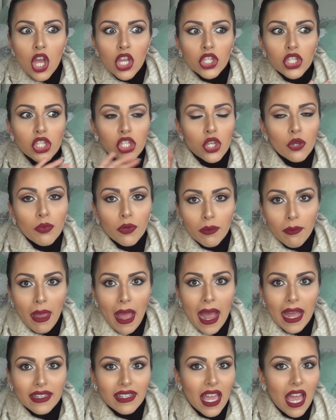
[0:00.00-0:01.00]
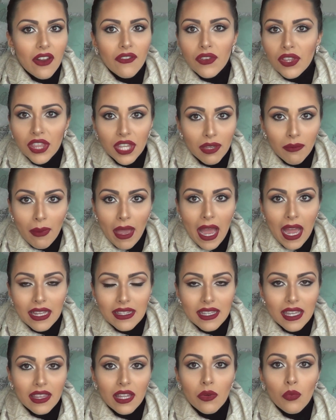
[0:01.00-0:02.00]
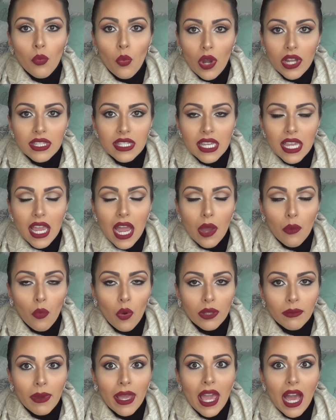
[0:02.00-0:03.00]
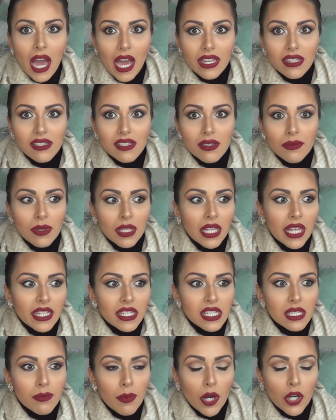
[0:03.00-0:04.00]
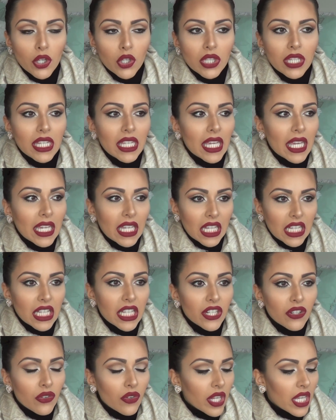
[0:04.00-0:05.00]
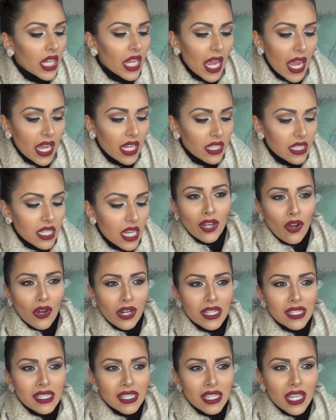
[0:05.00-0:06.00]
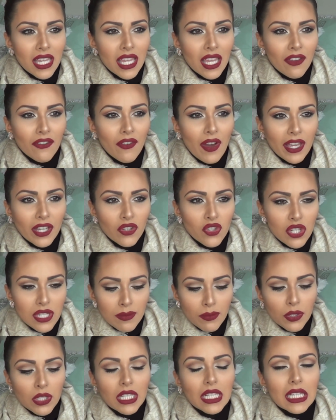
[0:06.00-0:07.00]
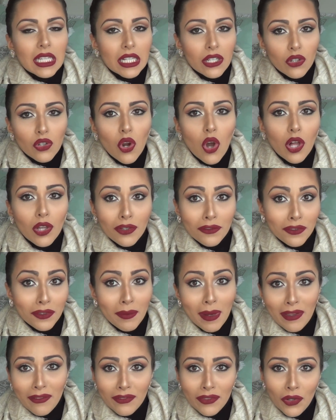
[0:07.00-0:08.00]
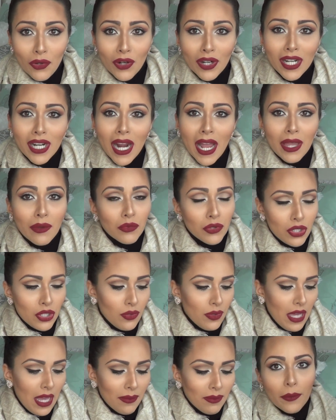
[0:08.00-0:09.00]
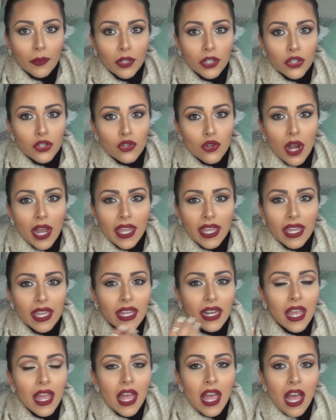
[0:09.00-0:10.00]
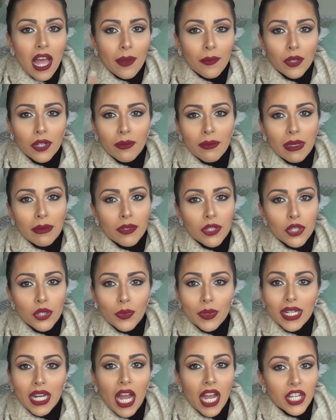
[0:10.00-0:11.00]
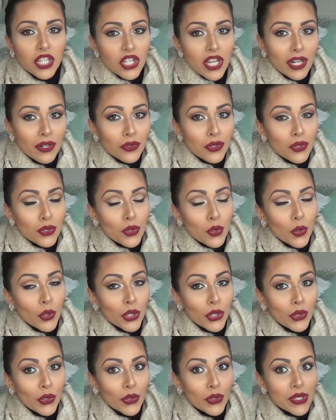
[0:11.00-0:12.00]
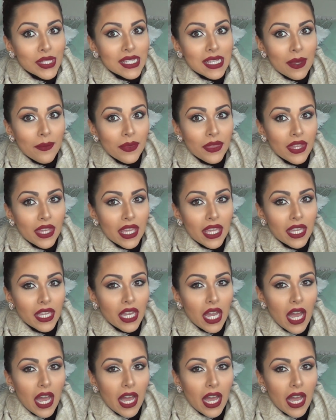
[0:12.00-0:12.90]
super matte, everything matte, and then one day I want my eyes to be like sparkly and glittery, and honestly, if I could just put glitter all over my floor, I would do that. I'm gonna try it. I'm gonna maybe do an eyeshadow tutorial or something